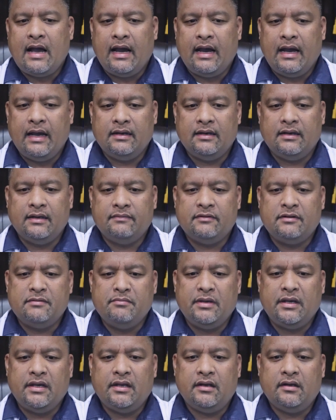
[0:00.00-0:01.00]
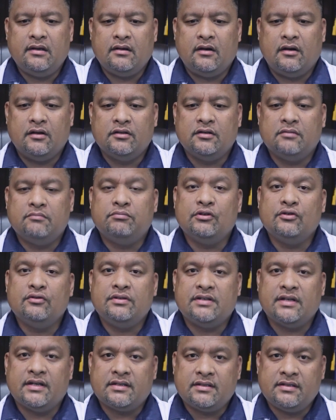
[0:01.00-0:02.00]
high level meeting on the Blue
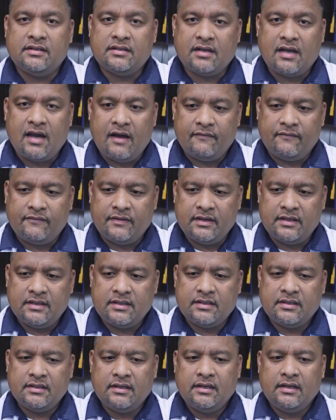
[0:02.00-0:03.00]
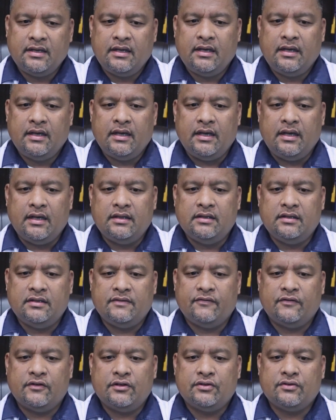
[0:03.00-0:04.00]
Justice Conference in
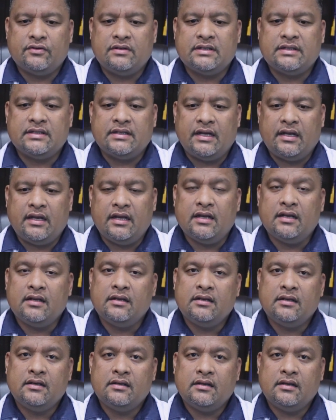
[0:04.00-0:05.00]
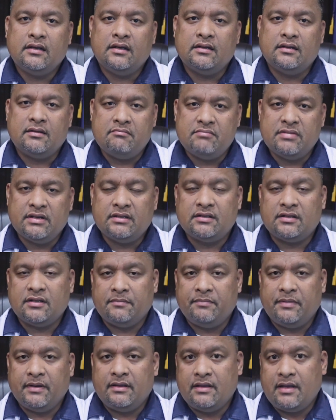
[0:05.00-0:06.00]
this virtual setting in the midst
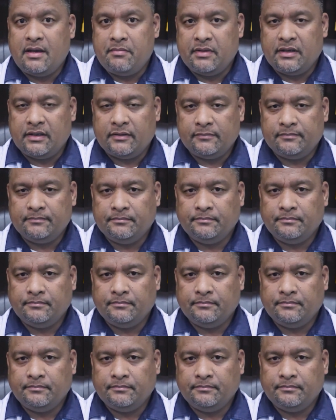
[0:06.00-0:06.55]
of pandemic.